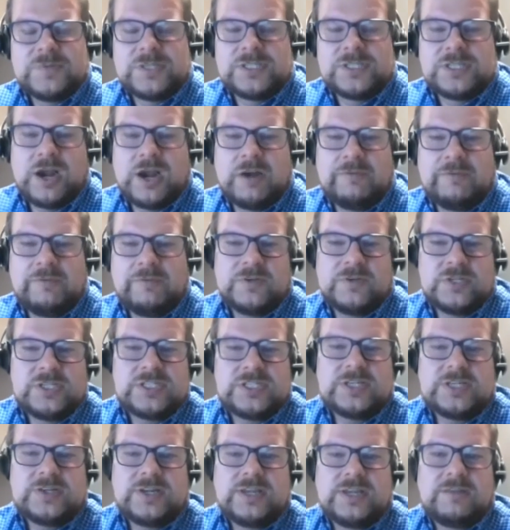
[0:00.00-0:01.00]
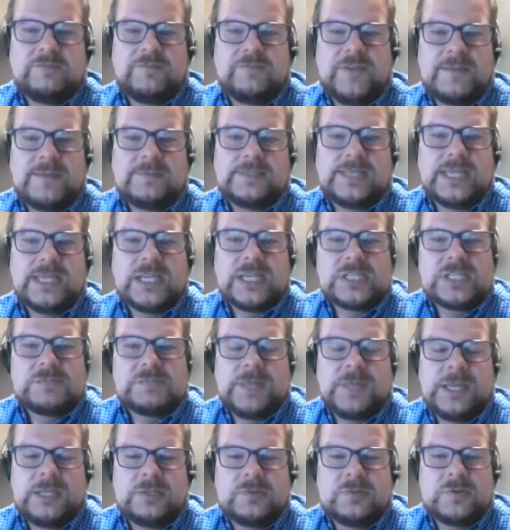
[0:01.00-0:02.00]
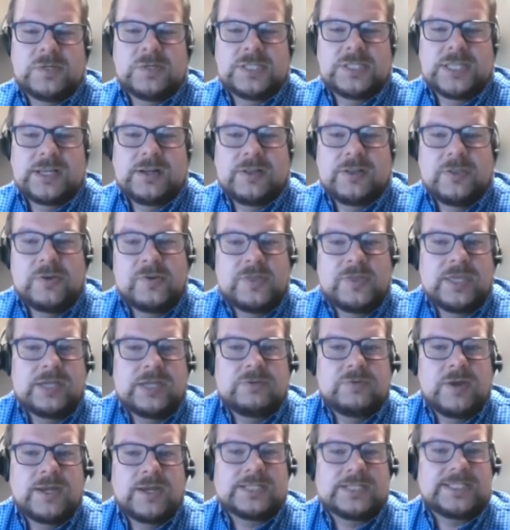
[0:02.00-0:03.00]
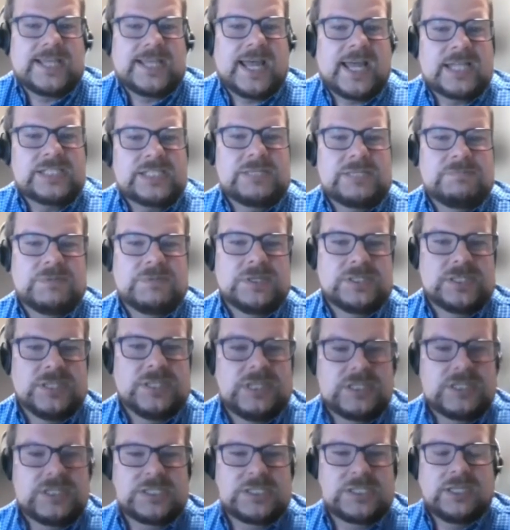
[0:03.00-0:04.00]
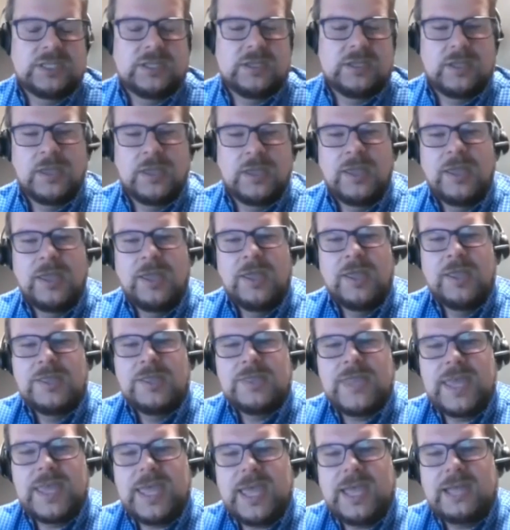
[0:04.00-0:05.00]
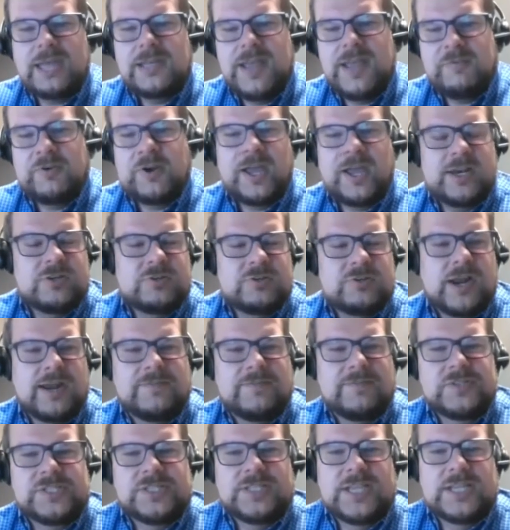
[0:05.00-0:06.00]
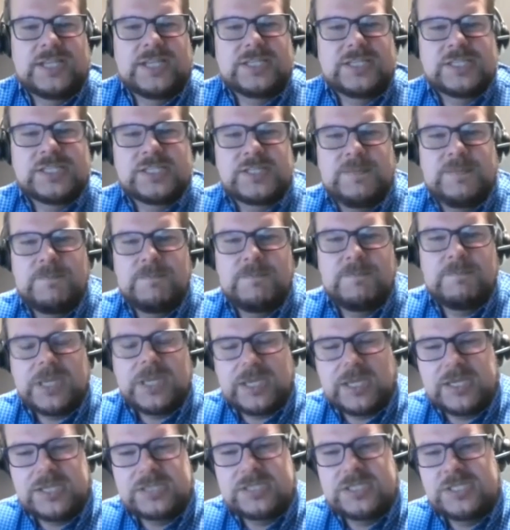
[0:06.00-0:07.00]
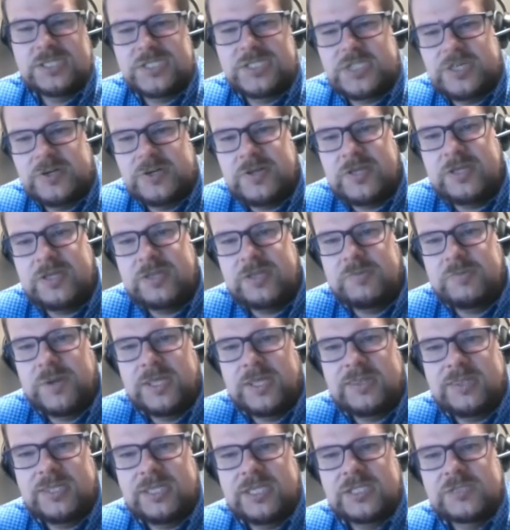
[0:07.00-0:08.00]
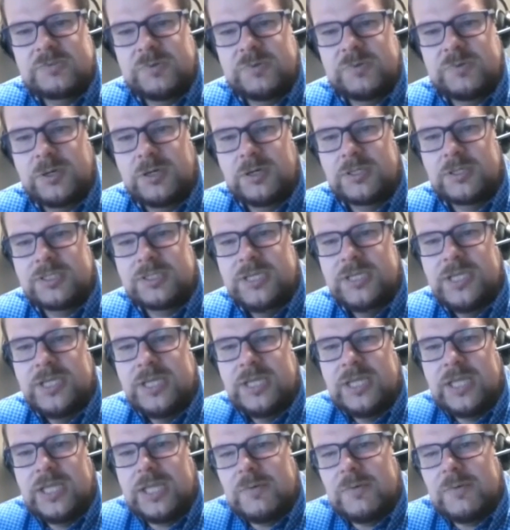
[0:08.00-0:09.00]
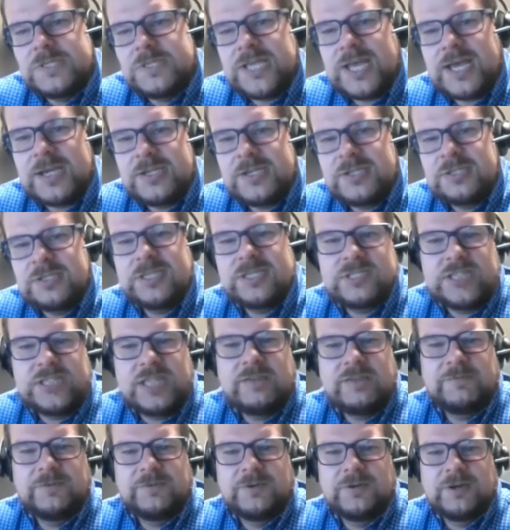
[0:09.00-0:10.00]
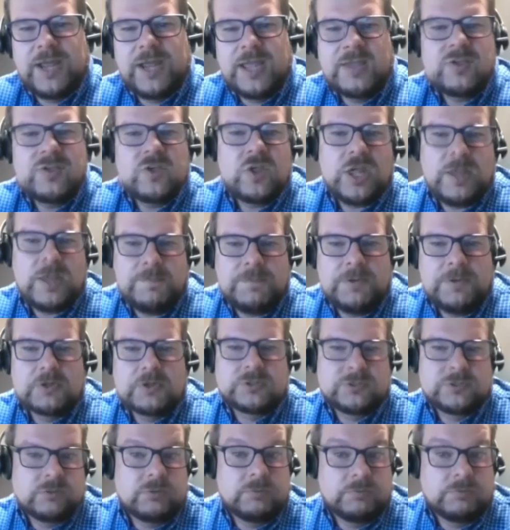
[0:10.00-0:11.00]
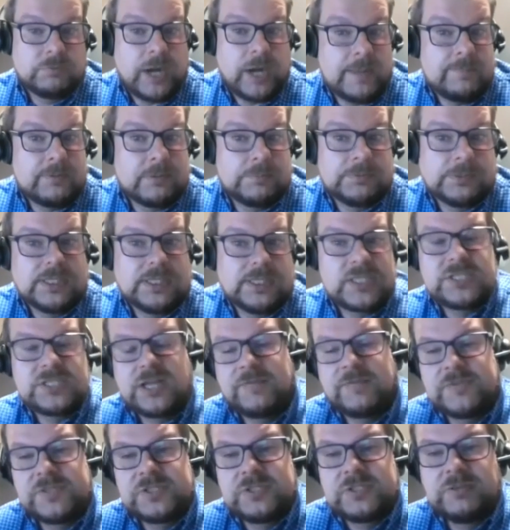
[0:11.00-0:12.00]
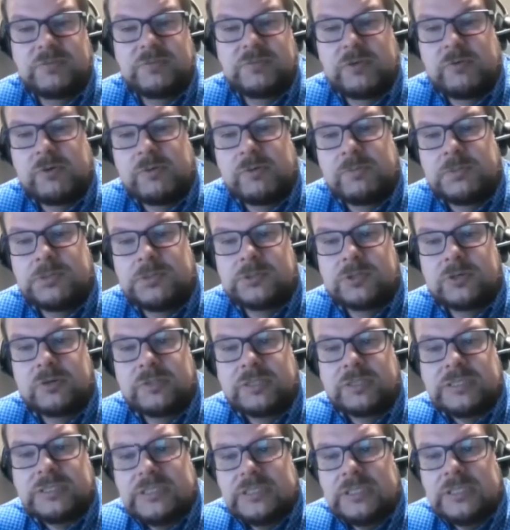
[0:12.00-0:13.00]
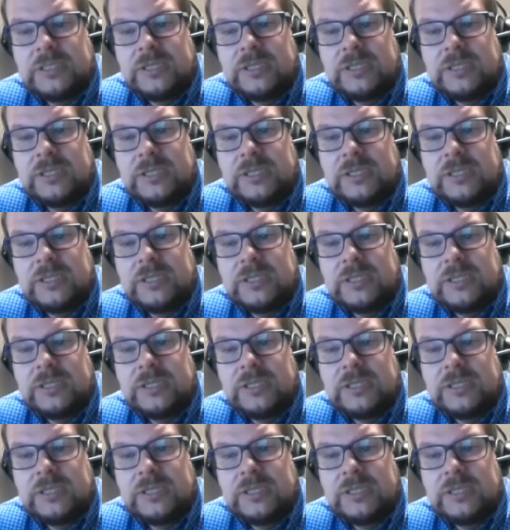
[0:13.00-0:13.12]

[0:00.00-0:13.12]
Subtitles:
was our first Syrian family explained to us that although they'd run a taxi business, they had never had a driver's license because in Syria, the way things worked, it was actually safer and cheaper to bribe a police officer if they were pulled over.